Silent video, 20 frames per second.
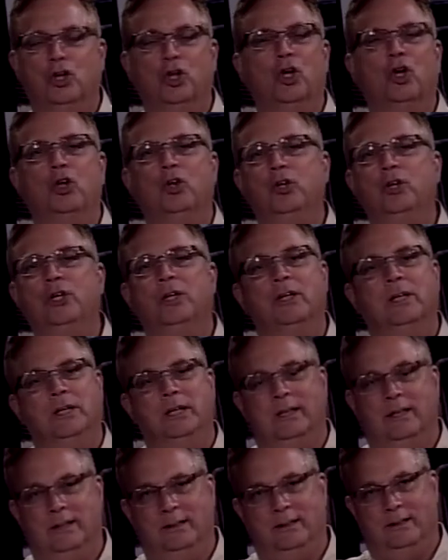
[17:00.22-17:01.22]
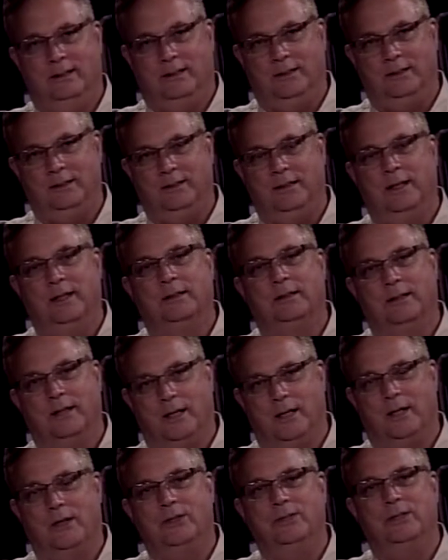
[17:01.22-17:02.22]
only going to get this on
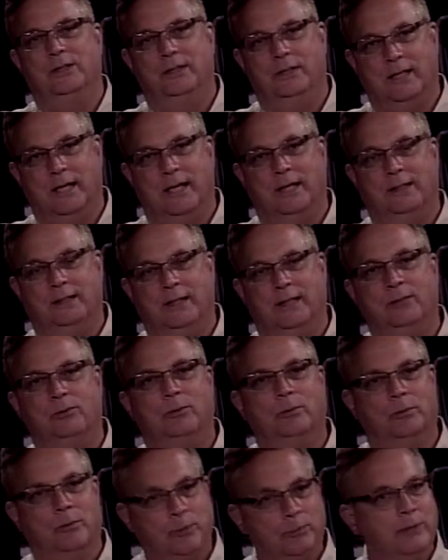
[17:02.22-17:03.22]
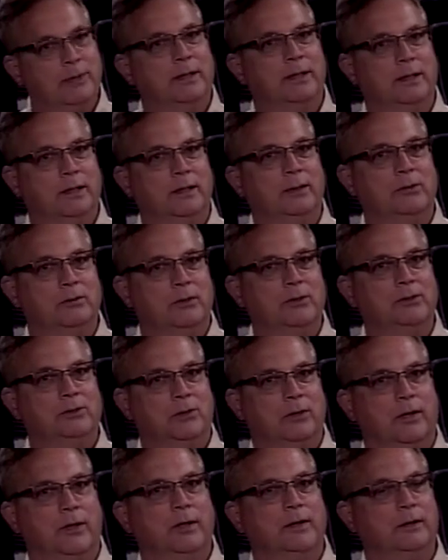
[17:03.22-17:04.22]
cars in context when we bring in Chris
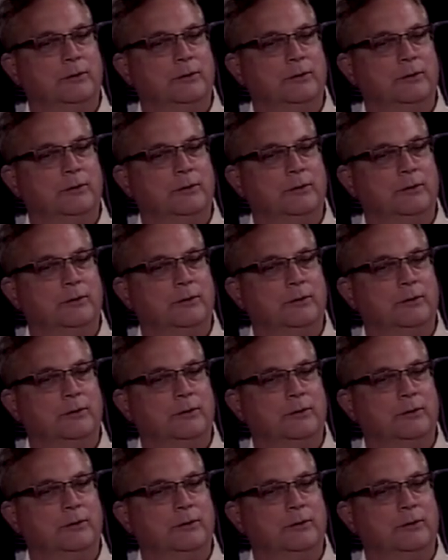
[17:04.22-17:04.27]
Sawyer and the